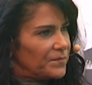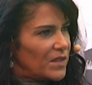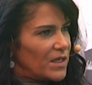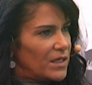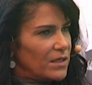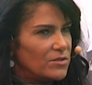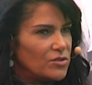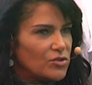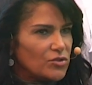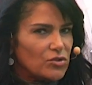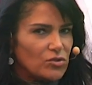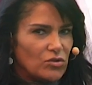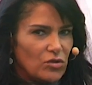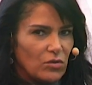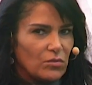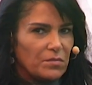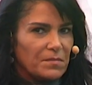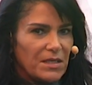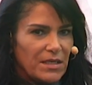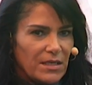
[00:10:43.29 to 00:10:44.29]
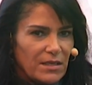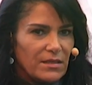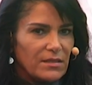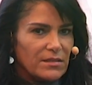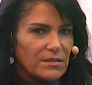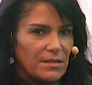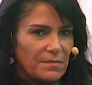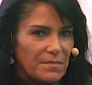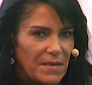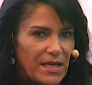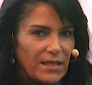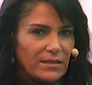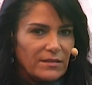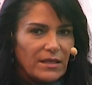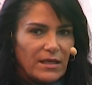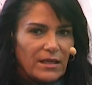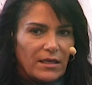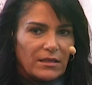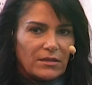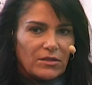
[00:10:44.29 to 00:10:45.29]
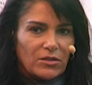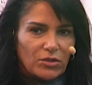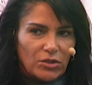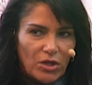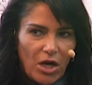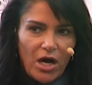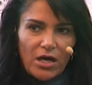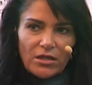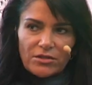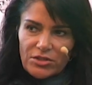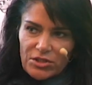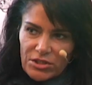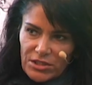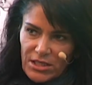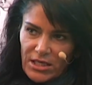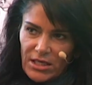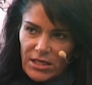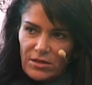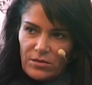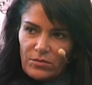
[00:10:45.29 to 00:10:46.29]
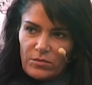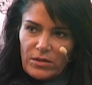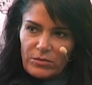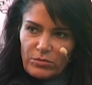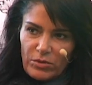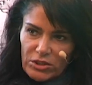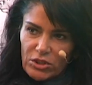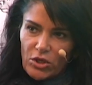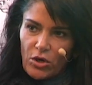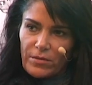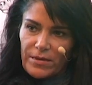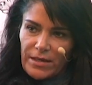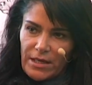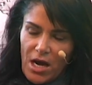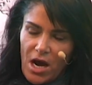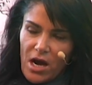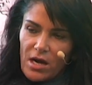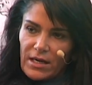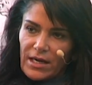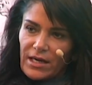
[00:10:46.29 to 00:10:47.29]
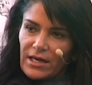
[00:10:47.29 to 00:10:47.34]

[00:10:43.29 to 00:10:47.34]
He just struck me as a man that could not see what was going on,